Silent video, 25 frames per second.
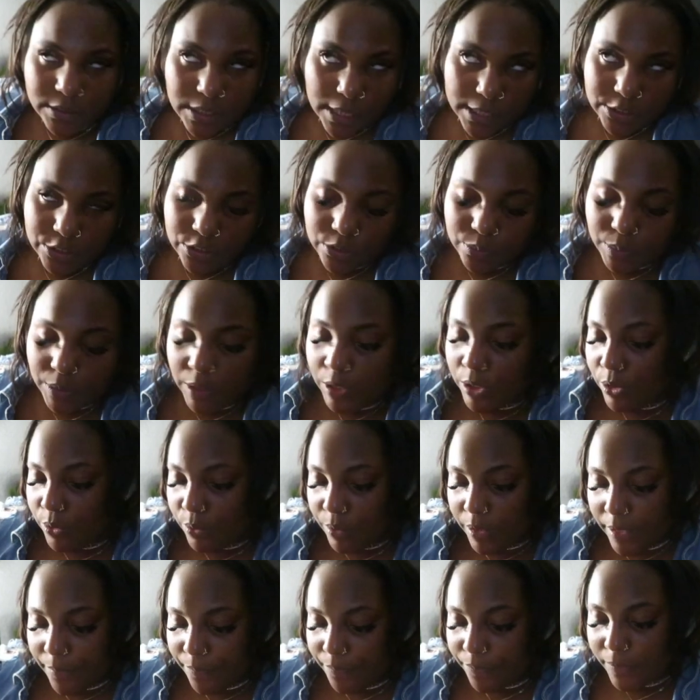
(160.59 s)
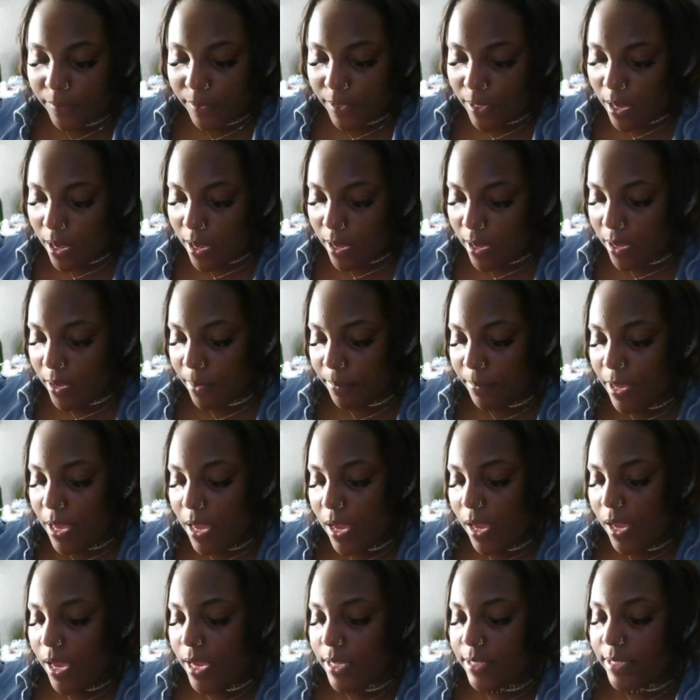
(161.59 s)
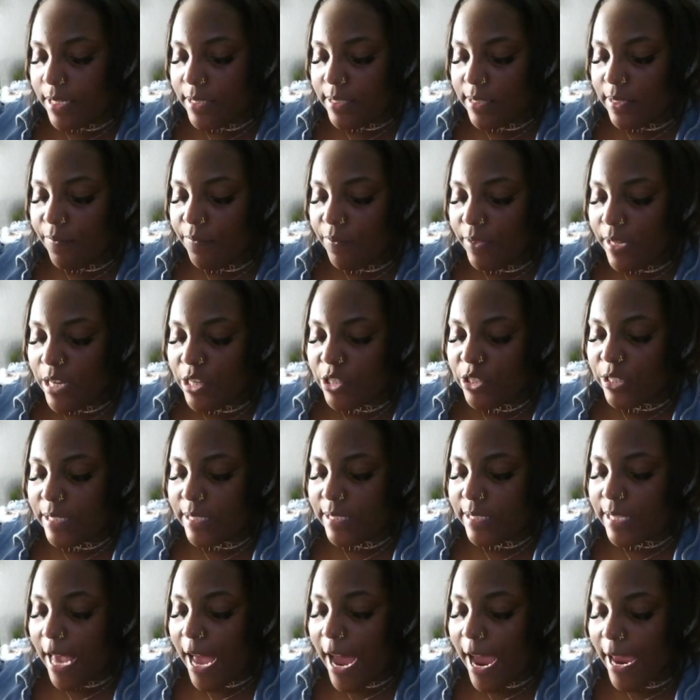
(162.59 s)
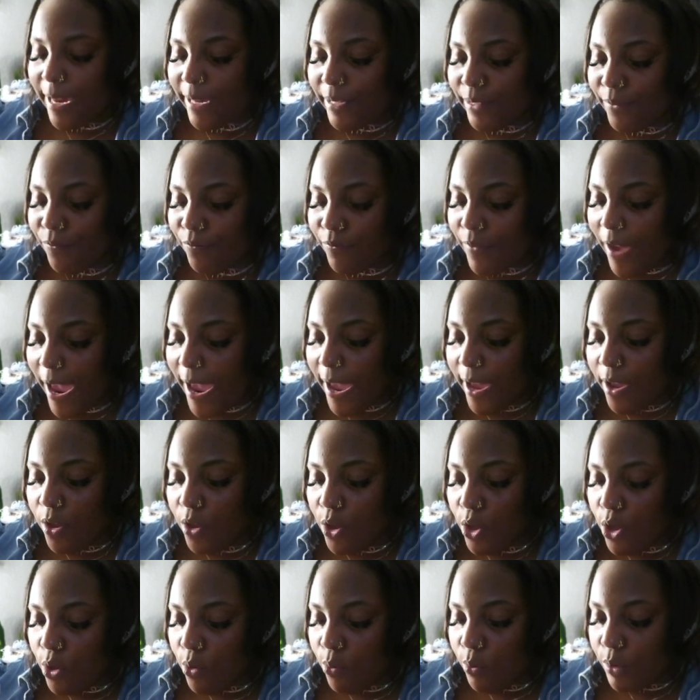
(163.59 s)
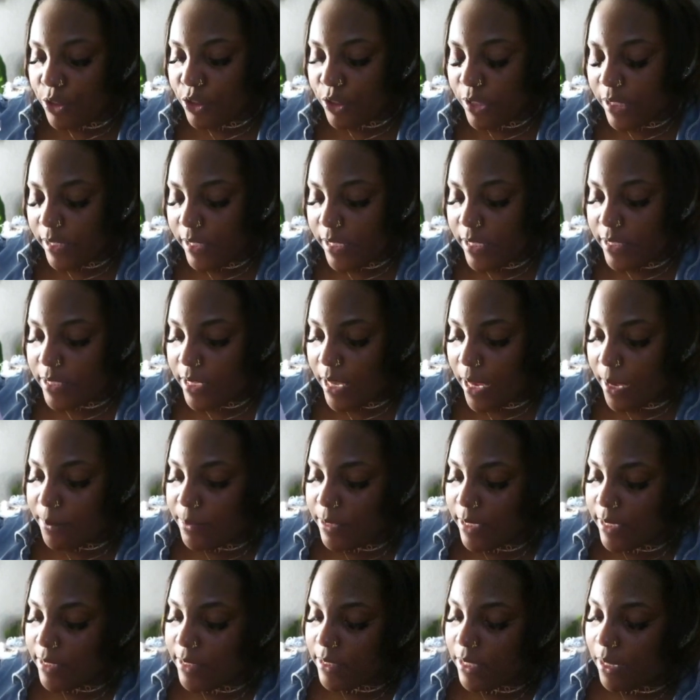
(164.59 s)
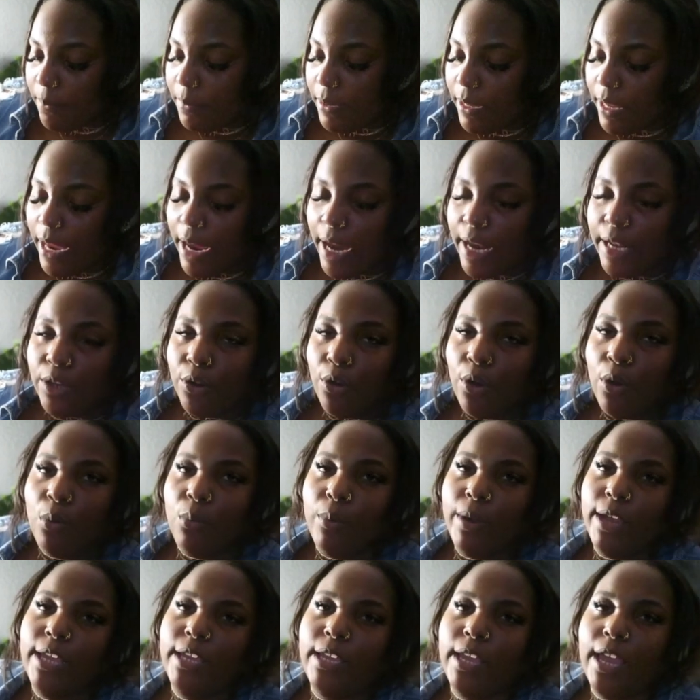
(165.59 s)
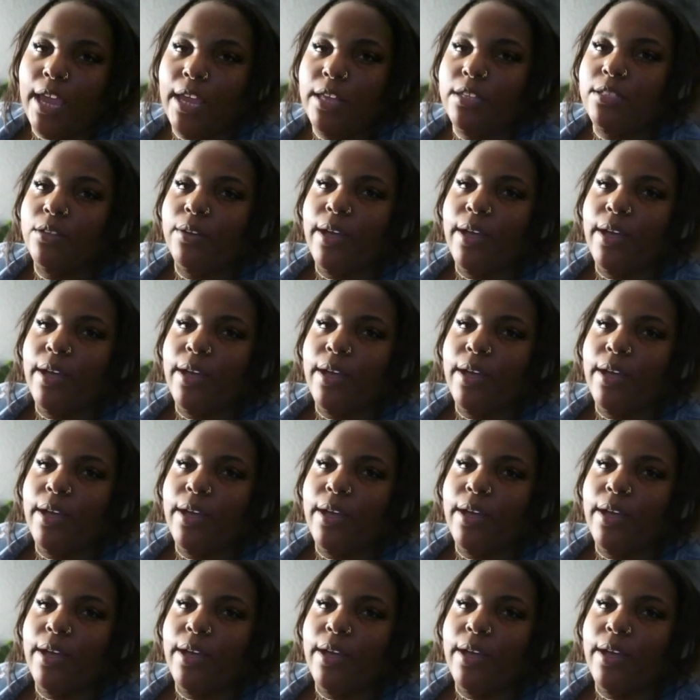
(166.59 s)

I just wouldn't do it. Um, it says the flesh is high in fat, which could lead to upset stomach and or weight gain.